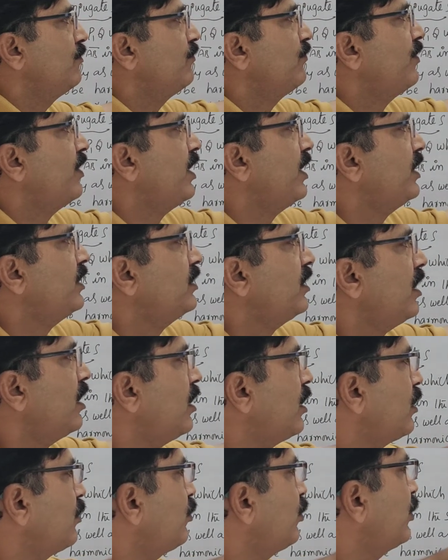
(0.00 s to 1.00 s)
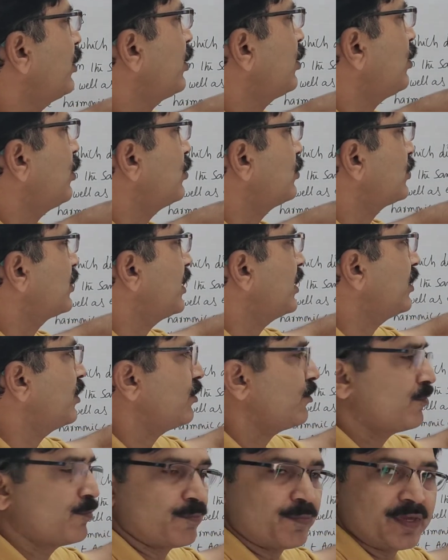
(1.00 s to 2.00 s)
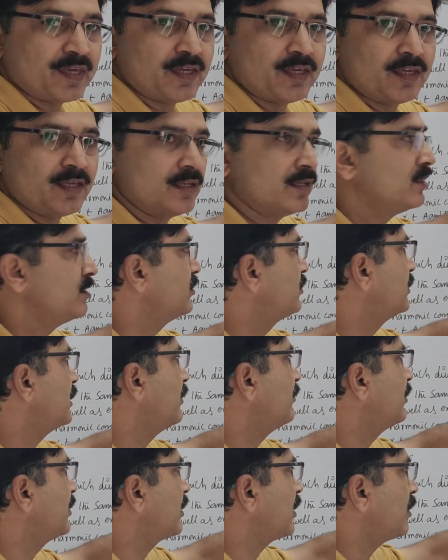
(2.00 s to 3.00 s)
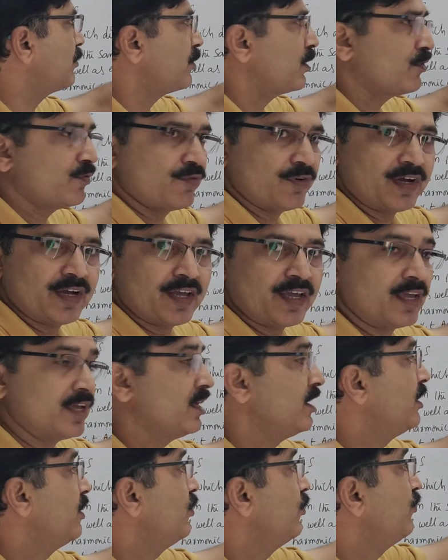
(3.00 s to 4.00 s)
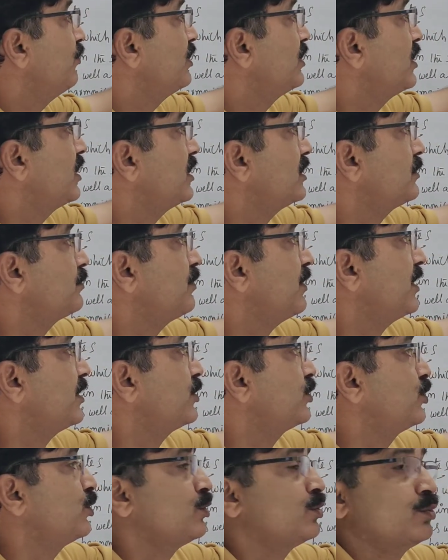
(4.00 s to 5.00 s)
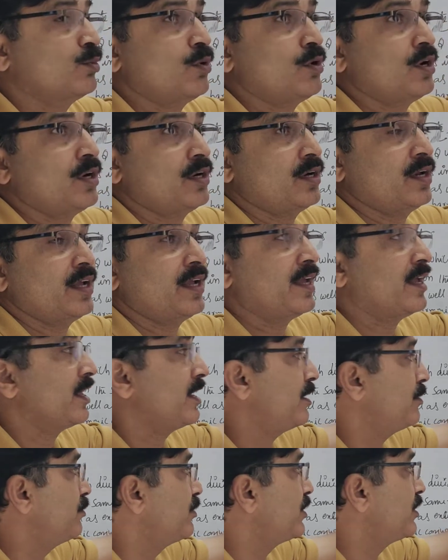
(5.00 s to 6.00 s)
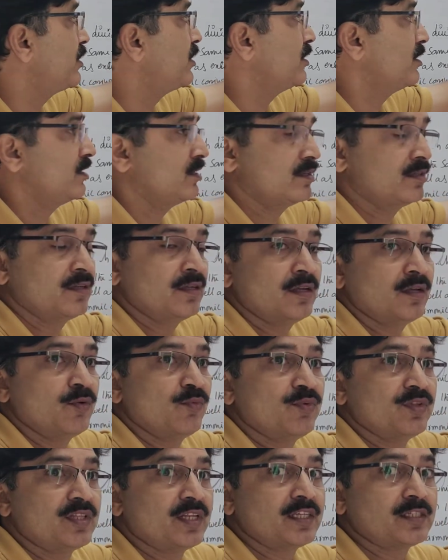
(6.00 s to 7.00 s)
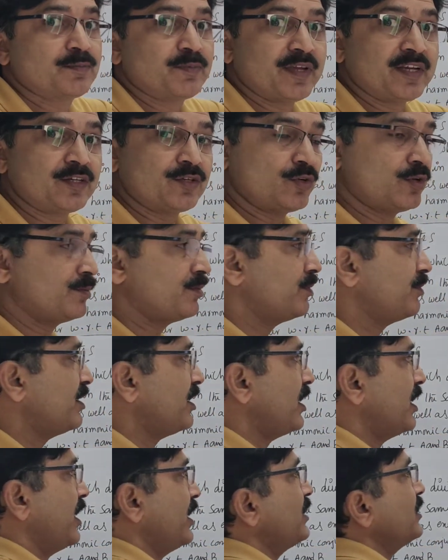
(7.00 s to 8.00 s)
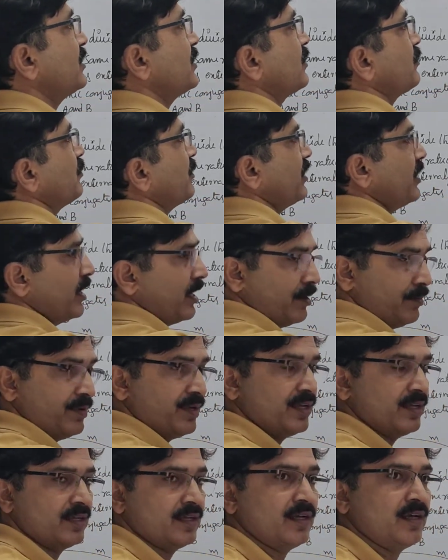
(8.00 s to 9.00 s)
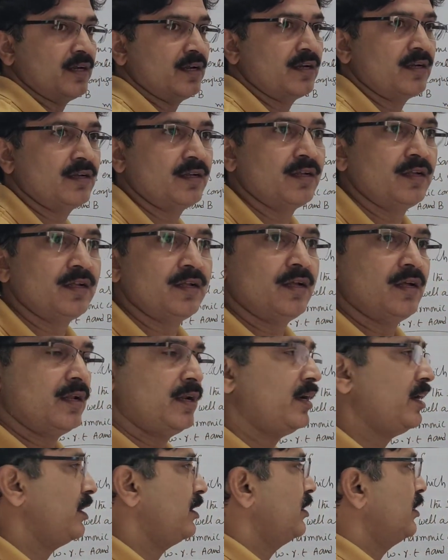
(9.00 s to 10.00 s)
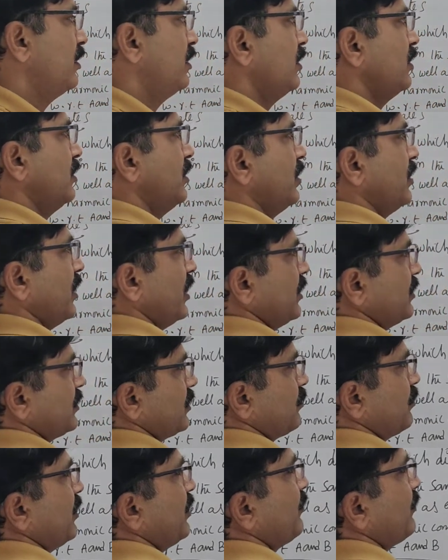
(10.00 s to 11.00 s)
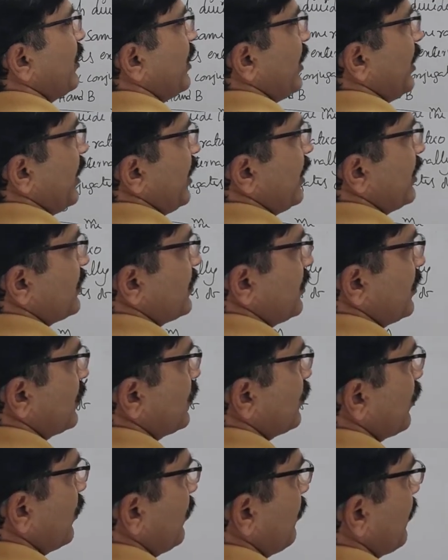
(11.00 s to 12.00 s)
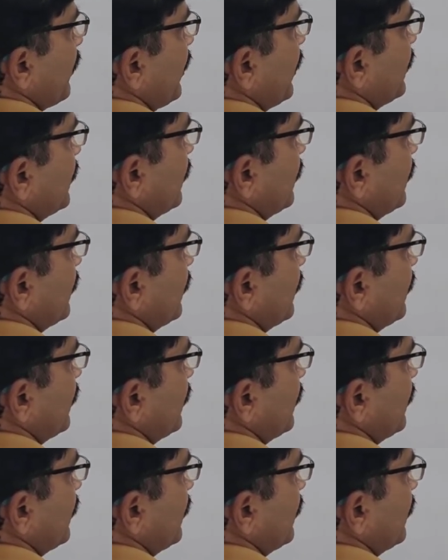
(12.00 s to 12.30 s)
Find the harmonic conjugate of P 7, 5 with respect to what? AB. With respect to AB means line segment AB here. Right. That line segment where A is this one, B is